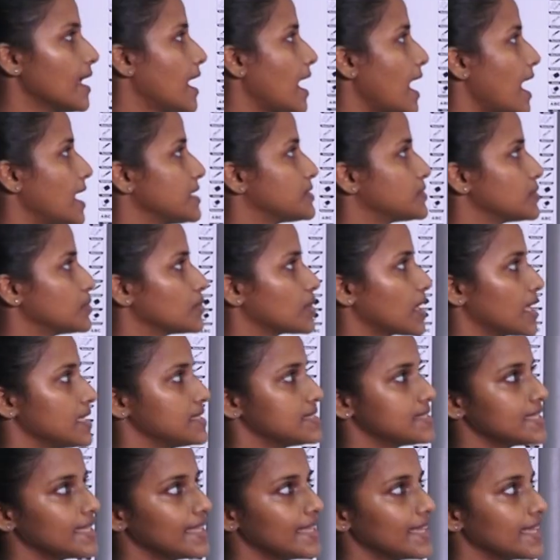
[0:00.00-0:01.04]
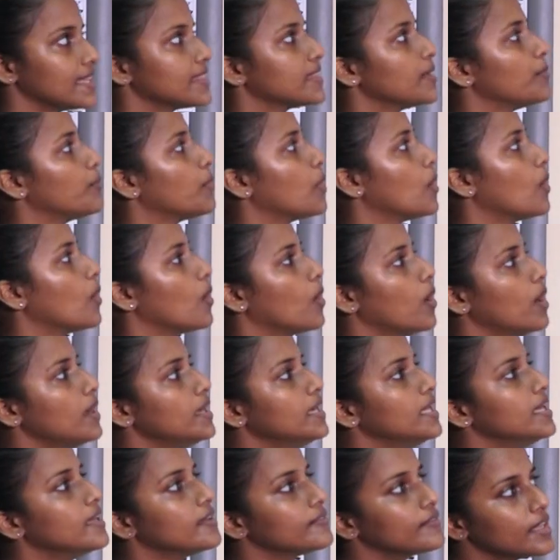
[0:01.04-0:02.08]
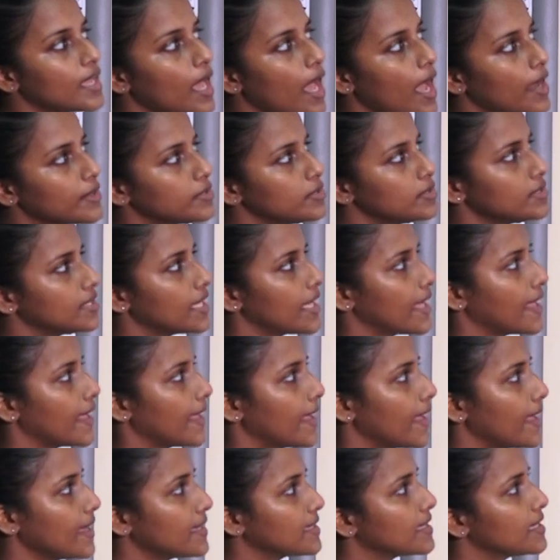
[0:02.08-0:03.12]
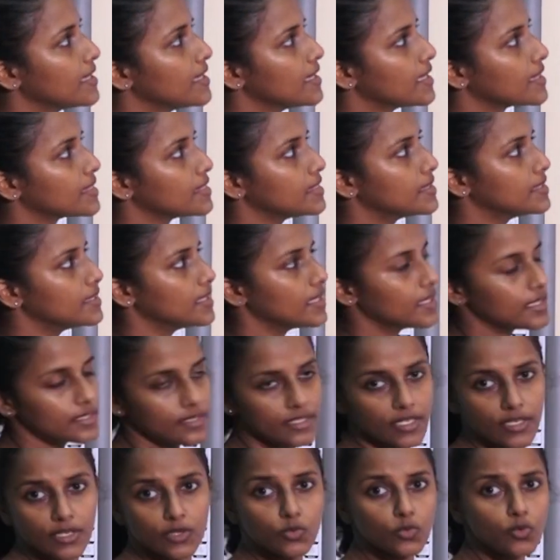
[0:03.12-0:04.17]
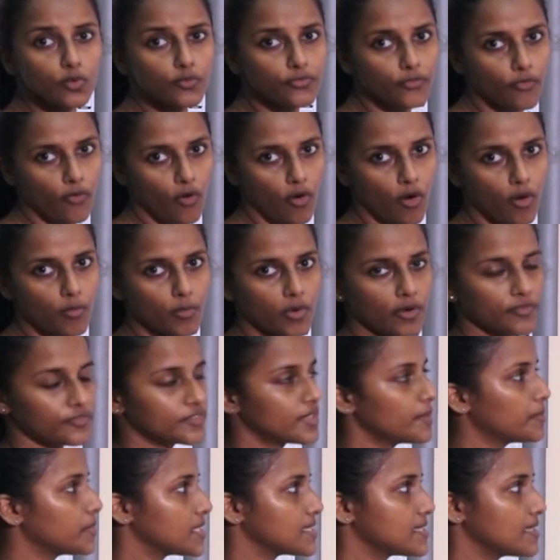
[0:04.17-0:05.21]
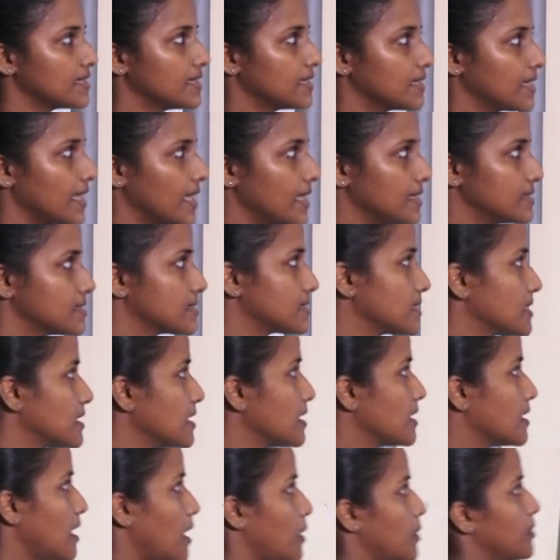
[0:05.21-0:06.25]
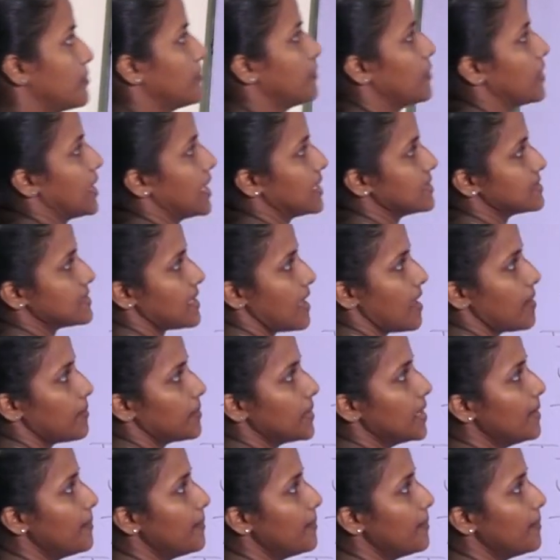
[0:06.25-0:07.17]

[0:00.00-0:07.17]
as you can see in the board, we have to take the new form of the present tense. Now, for example,